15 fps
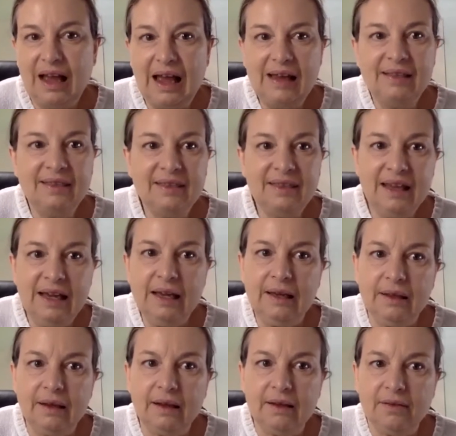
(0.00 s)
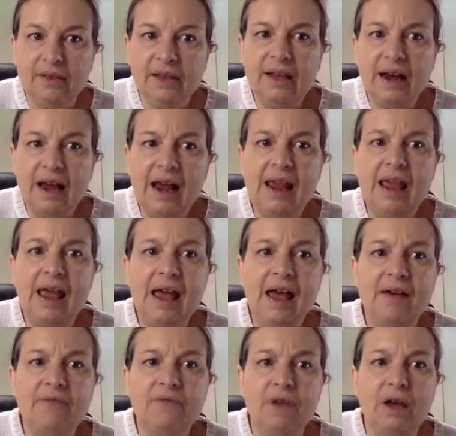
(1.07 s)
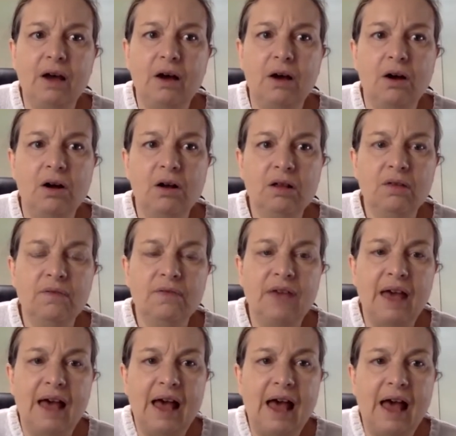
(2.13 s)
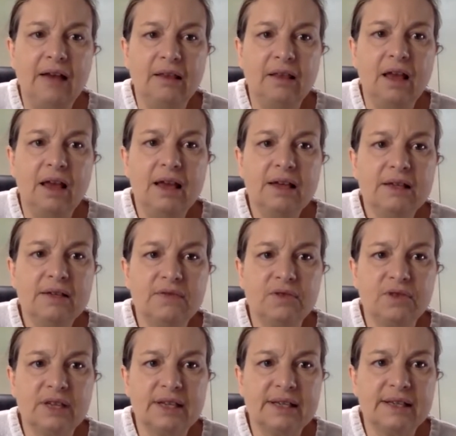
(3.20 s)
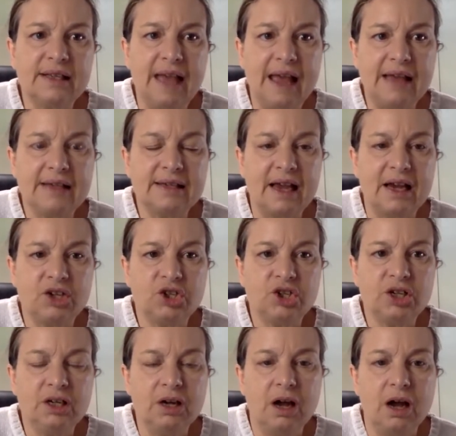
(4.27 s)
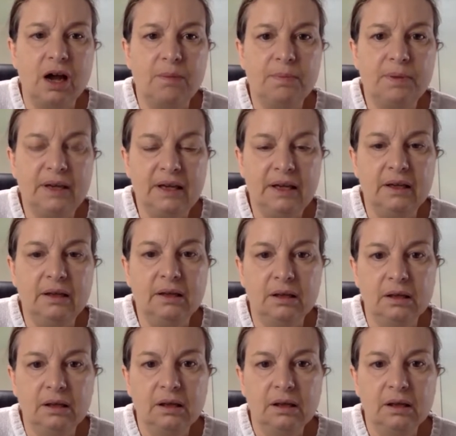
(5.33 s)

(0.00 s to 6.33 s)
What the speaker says: think that I have all of the highlights for this last section up in